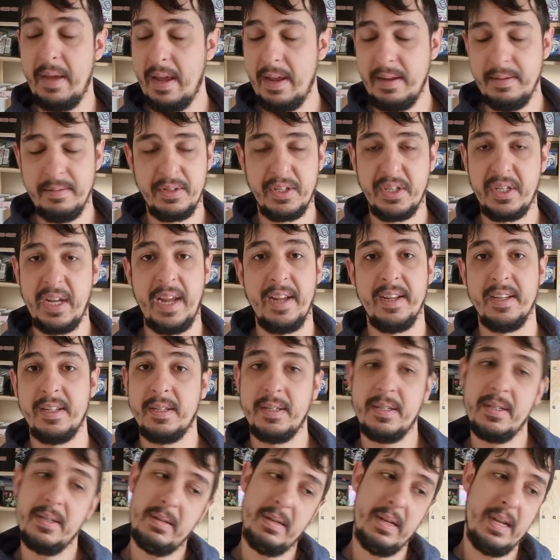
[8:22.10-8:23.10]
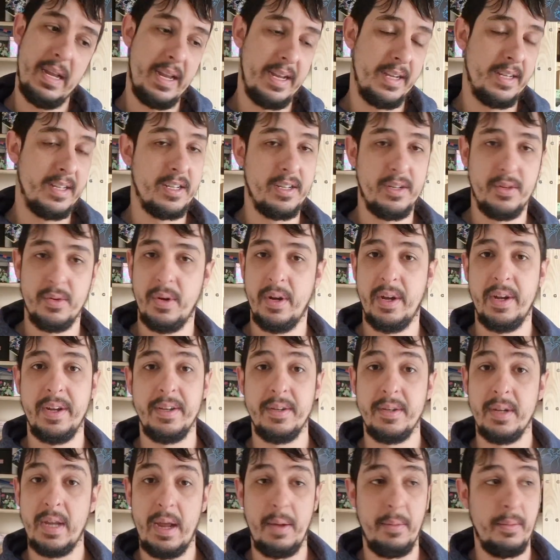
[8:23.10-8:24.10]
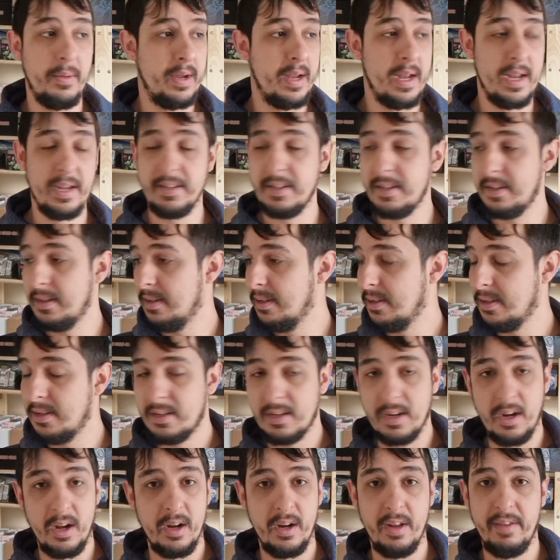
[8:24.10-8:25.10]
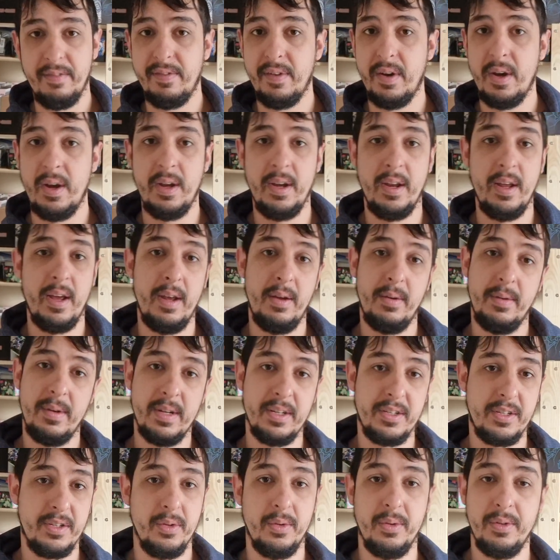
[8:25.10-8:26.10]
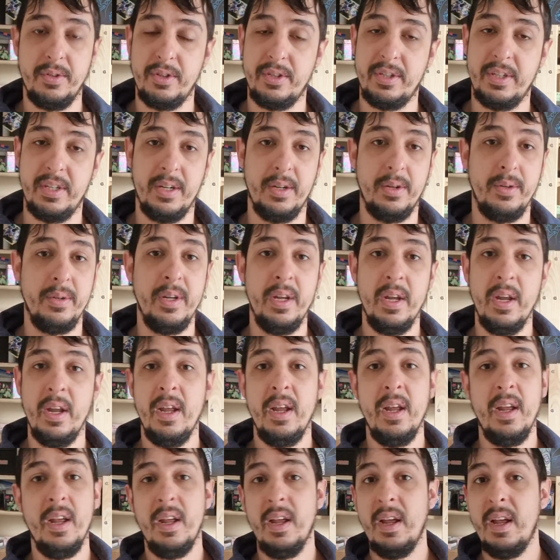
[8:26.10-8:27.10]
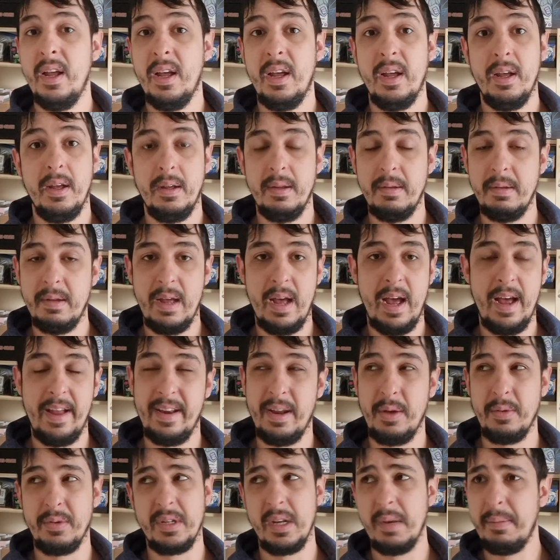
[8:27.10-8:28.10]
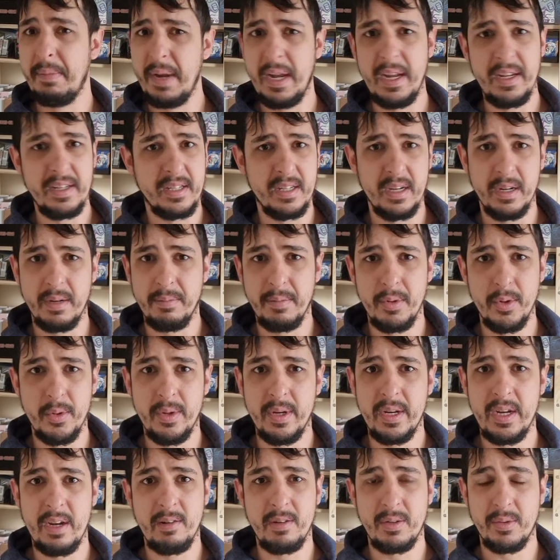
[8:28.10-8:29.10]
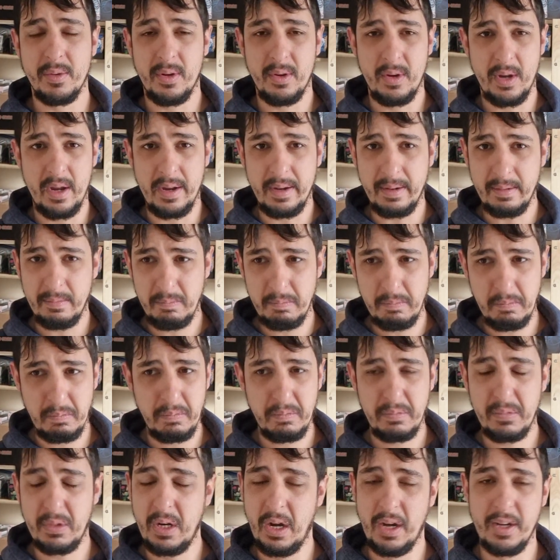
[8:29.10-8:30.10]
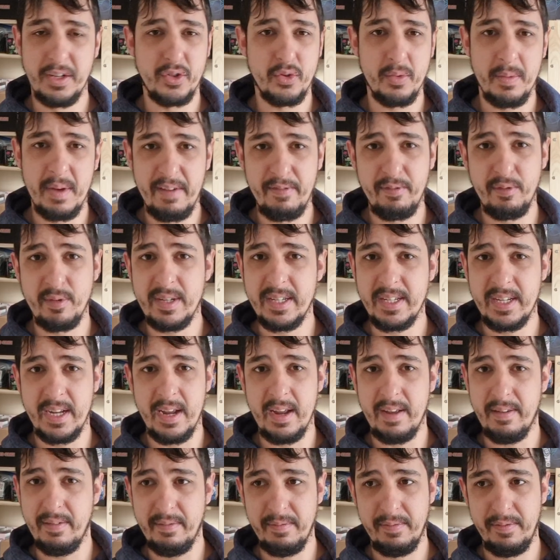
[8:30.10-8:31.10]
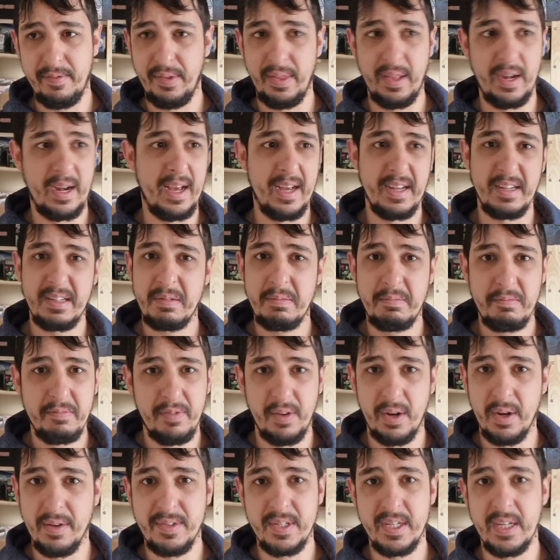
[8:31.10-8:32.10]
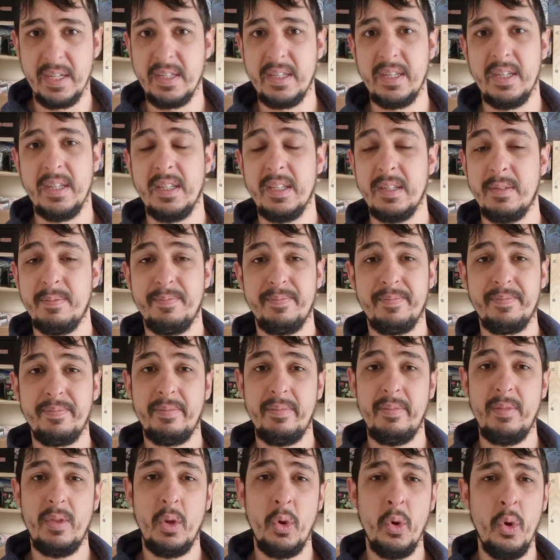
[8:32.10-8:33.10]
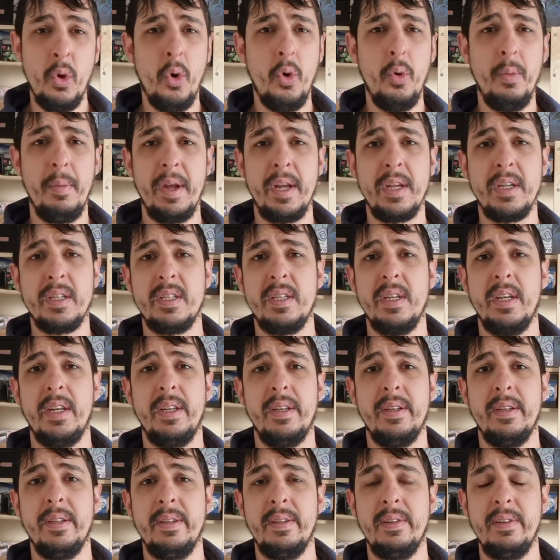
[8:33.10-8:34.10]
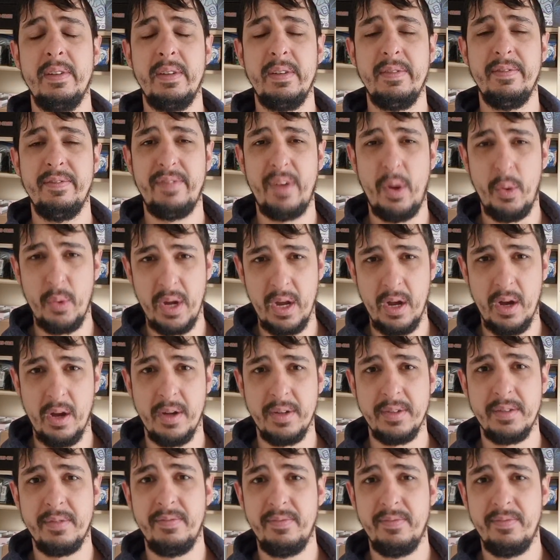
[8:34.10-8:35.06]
sets intertwined. We had Scarlet and Violet, we had Sword and Shield, and there was a bit of Sun and Moon in there as well. Like cards from every set for the last 5-6 years, all mixed in. Very hard